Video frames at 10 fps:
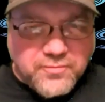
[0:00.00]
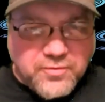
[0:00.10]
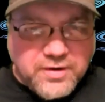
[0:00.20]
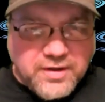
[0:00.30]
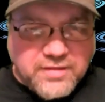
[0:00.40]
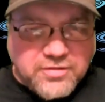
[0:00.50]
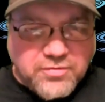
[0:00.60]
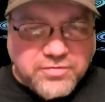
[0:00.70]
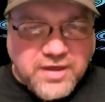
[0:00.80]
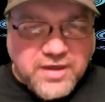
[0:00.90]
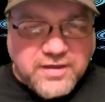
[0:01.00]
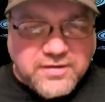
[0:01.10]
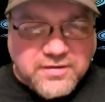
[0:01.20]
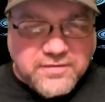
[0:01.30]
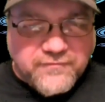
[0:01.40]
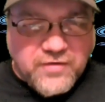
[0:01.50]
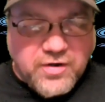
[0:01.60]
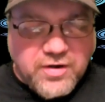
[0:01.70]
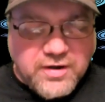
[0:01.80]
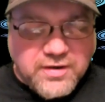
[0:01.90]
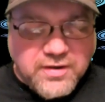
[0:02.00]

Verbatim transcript: went against Jose and Vert,